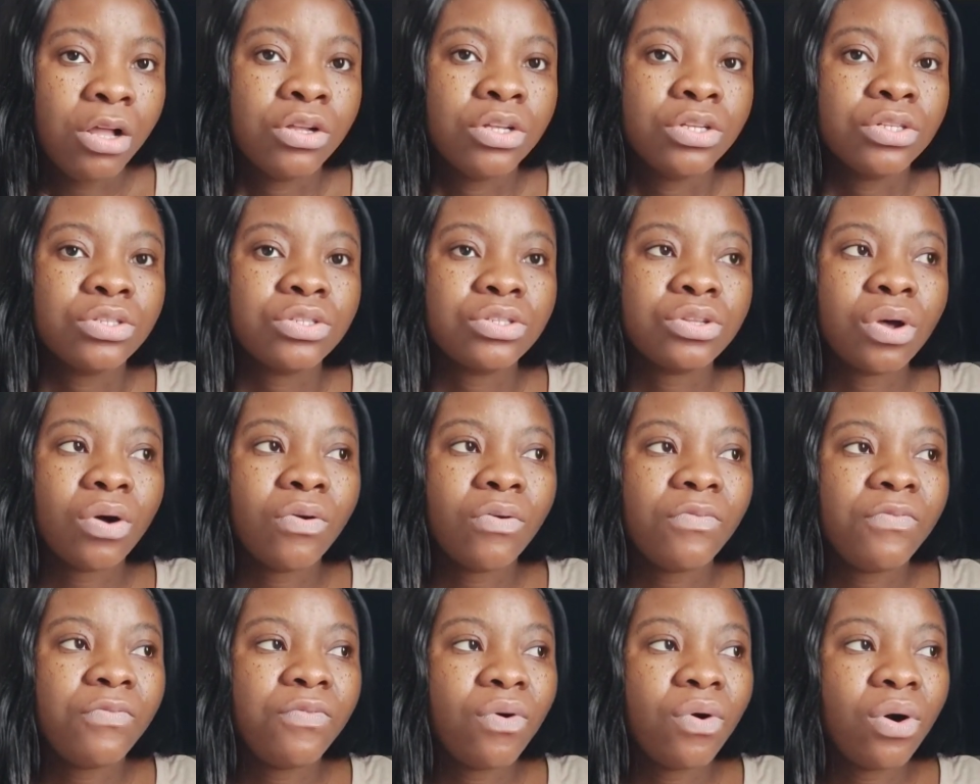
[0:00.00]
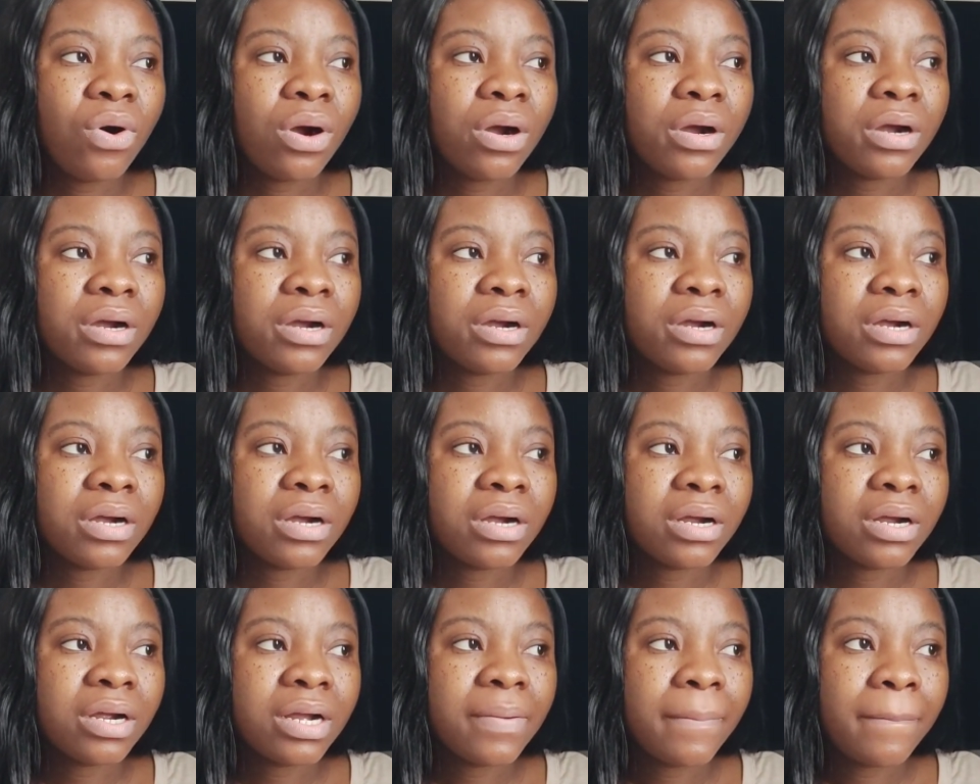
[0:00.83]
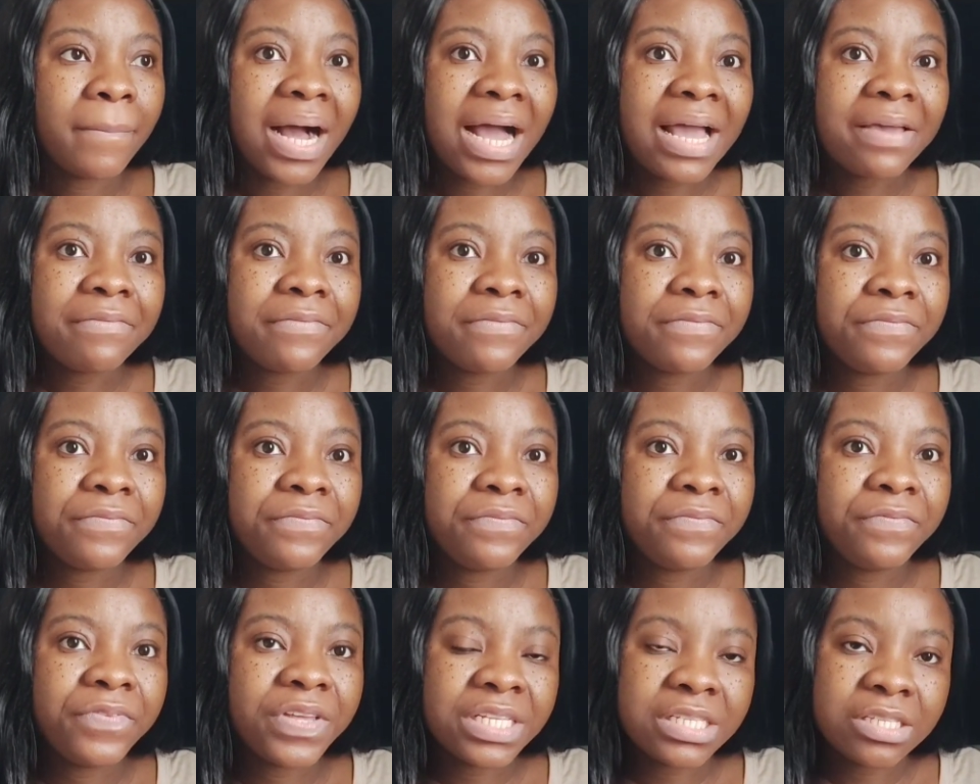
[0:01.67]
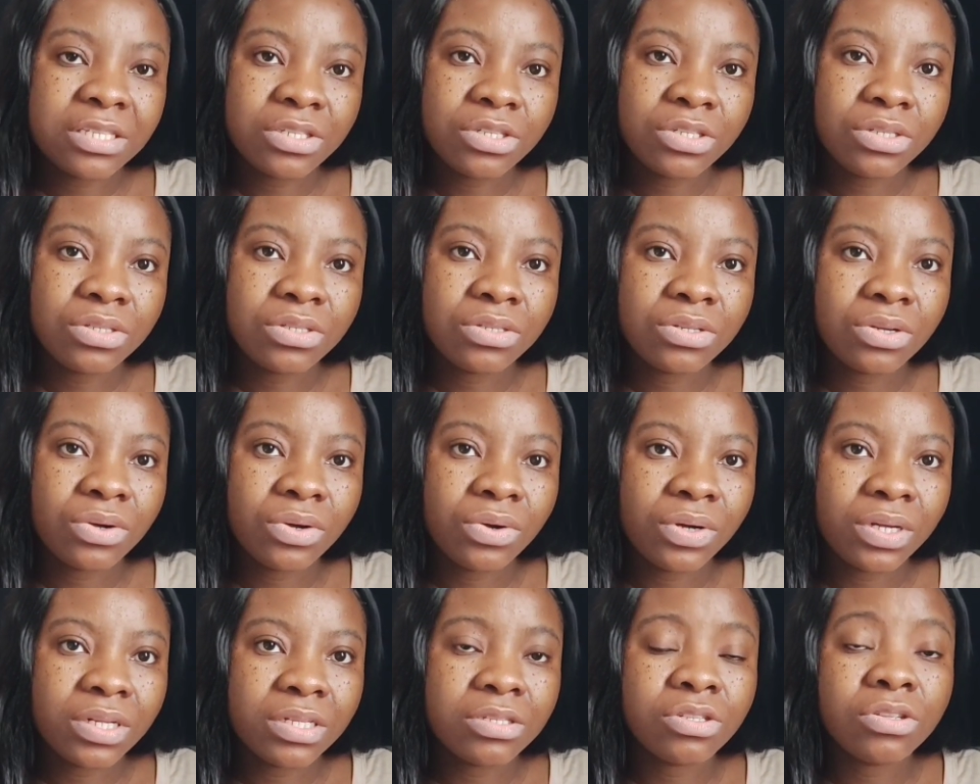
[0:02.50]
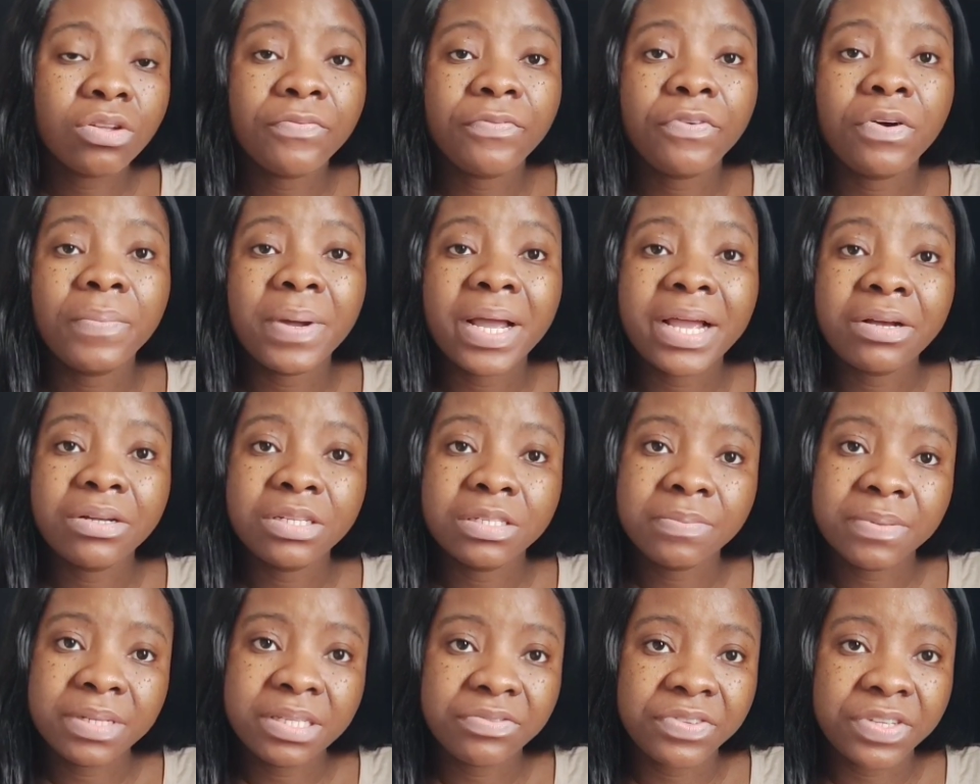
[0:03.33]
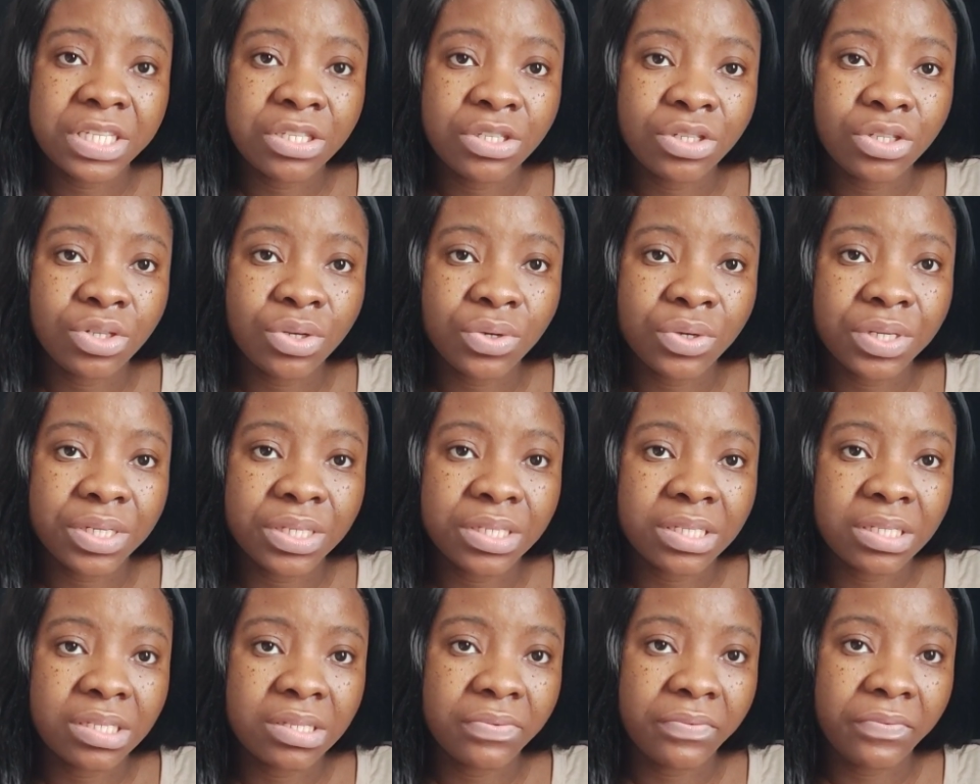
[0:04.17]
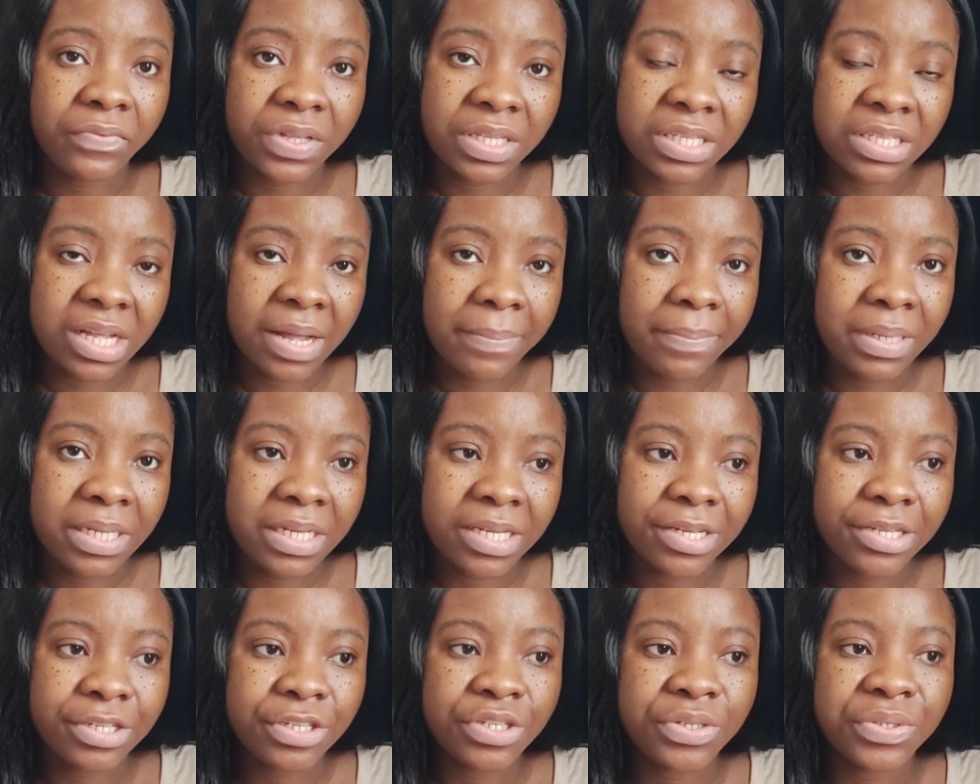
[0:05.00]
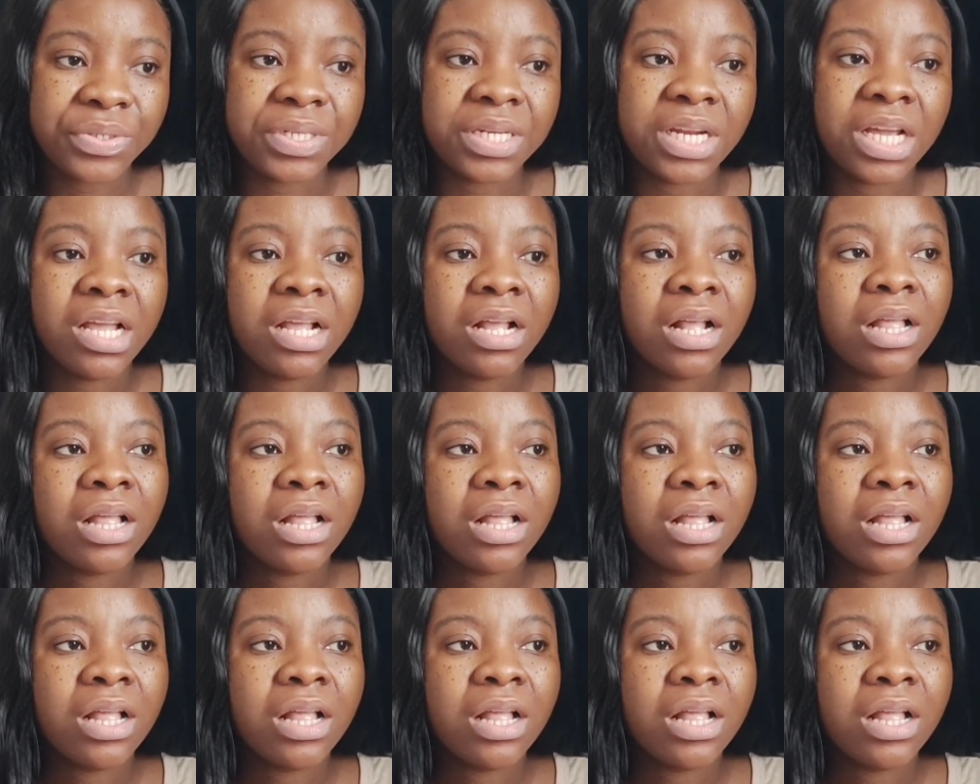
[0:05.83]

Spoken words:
So for my husband's visitor's visa application,